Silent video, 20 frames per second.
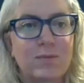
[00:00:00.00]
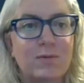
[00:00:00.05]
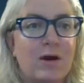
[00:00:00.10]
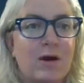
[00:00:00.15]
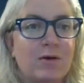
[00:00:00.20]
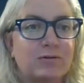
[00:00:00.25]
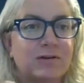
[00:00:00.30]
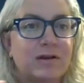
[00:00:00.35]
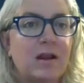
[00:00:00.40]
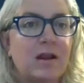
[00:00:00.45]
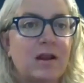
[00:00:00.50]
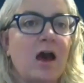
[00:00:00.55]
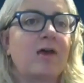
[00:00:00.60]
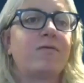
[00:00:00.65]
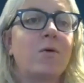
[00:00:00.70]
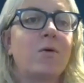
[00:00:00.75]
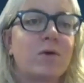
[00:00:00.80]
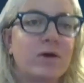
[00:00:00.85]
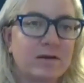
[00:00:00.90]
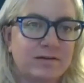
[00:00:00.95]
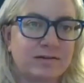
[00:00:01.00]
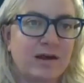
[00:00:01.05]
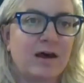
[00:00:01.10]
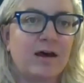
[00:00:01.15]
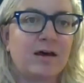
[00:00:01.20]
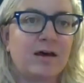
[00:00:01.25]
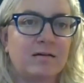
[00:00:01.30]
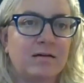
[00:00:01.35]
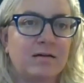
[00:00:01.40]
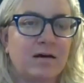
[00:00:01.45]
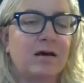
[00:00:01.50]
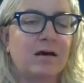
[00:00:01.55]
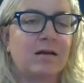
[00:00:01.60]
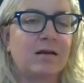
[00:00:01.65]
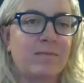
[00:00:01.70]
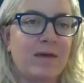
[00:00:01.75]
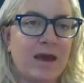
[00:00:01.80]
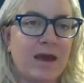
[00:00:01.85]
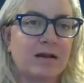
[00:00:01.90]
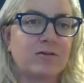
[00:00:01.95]
around to not focus
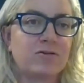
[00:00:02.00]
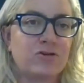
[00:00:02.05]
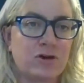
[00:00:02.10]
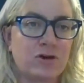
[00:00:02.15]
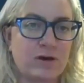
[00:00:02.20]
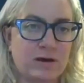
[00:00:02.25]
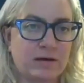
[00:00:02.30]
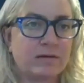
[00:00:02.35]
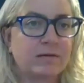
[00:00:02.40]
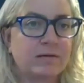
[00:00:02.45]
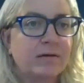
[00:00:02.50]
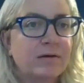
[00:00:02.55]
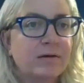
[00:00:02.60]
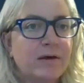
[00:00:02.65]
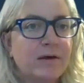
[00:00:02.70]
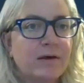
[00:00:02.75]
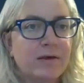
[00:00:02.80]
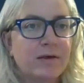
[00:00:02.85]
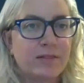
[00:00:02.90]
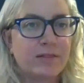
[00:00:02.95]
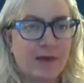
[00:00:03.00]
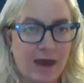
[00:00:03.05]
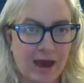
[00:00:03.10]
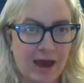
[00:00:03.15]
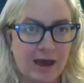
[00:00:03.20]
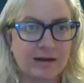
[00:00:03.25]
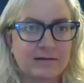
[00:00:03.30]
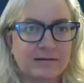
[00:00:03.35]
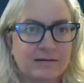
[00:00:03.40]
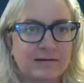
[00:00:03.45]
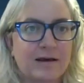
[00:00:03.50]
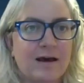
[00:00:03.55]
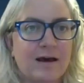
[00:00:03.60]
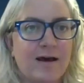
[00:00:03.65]
on managing that.